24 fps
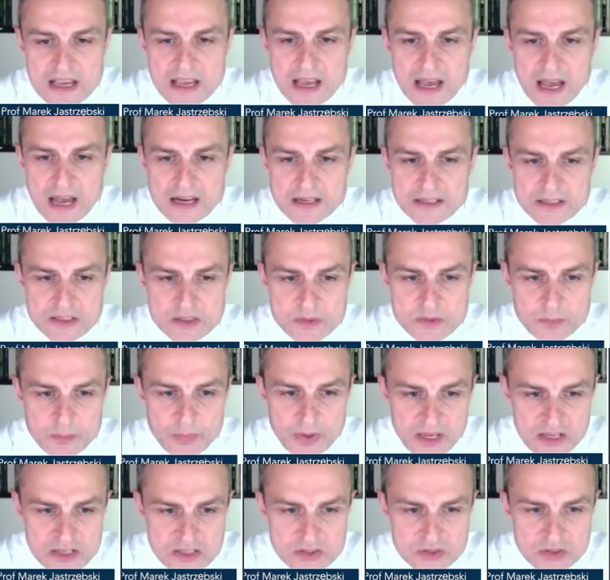And this
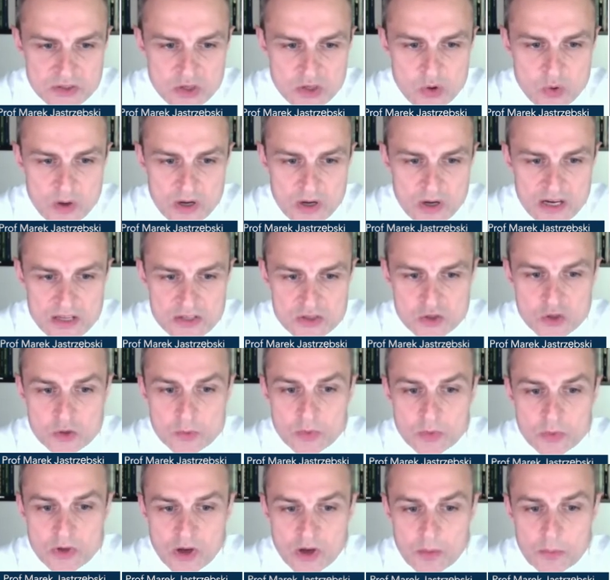paced QRS should be
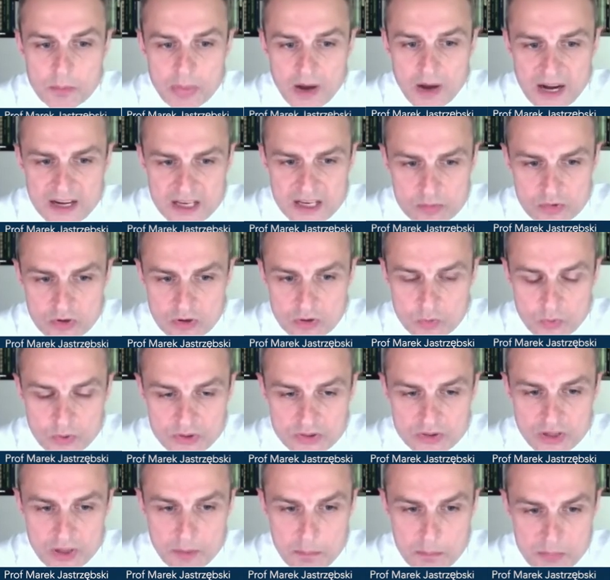compatible with
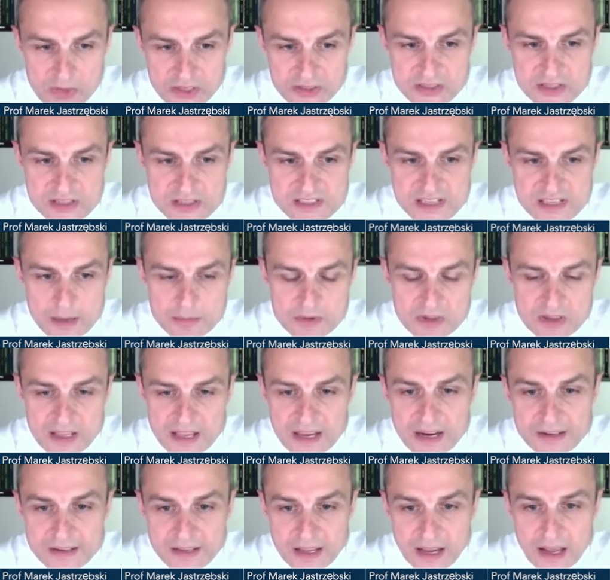the mid-septal
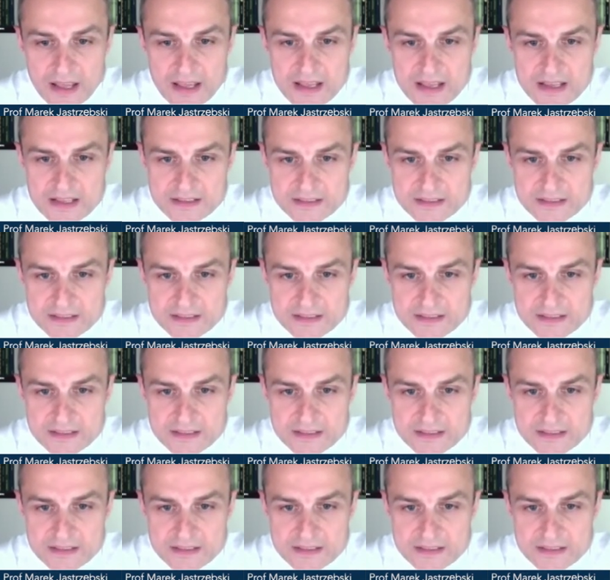area